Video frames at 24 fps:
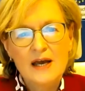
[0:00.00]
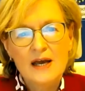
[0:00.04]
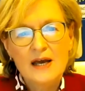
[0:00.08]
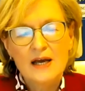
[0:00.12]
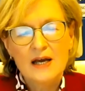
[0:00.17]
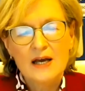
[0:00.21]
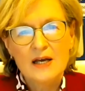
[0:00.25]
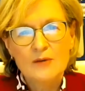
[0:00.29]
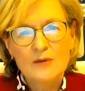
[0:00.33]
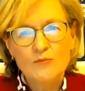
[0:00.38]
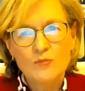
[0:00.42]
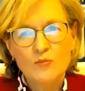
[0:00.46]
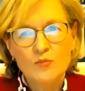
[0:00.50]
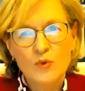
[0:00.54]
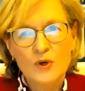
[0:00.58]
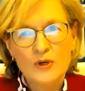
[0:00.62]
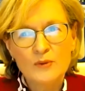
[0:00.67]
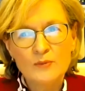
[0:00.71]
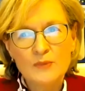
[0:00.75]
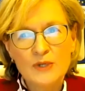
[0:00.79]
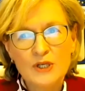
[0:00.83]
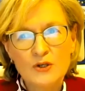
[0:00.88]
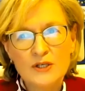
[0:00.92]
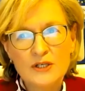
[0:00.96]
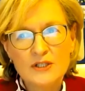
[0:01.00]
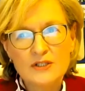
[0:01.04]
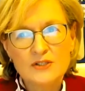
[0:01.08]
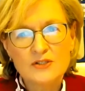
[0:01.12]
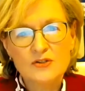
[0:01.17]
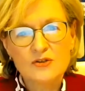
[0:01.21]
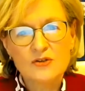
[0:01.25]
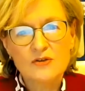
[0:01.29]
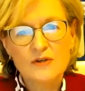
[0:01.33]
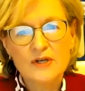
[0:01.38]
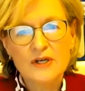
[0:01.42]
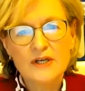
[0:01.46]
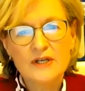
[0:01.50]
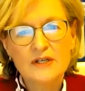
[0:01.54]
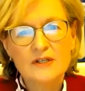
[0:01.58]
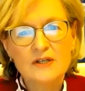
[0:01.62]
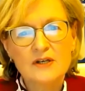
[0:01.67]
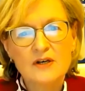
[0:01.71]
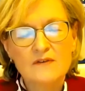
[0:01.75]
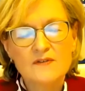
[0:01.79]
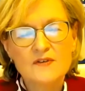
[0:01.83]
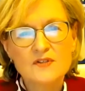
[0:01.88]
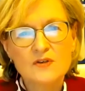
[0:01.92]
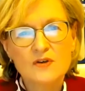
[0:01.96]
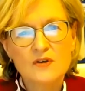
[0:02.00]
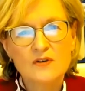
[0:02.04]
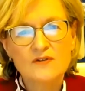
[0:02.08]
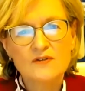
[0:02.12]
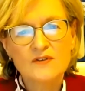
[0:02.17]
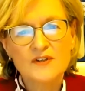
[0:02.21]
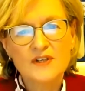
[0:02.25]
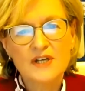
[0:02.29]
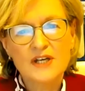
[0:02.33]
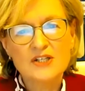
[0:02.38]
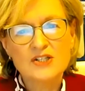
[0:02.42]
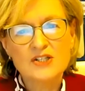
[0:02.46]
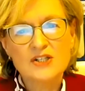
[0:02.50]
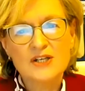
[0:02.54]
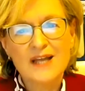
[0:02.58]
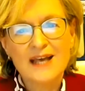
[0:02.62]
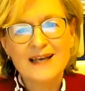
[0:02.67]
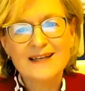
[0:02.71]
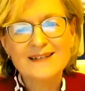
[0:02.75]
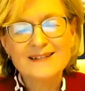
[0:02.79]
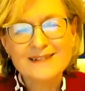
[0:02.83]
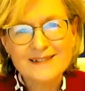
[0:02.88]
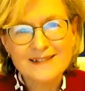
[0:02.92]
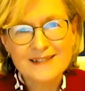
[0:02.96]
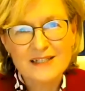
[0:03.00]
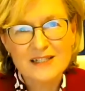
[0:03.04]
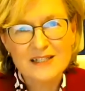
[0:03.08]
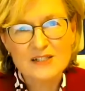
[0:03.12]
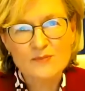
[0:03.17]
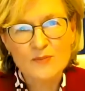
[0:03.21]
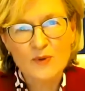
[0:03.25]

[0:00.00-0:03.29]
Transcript: When we look at DORA, it covers all financial entities,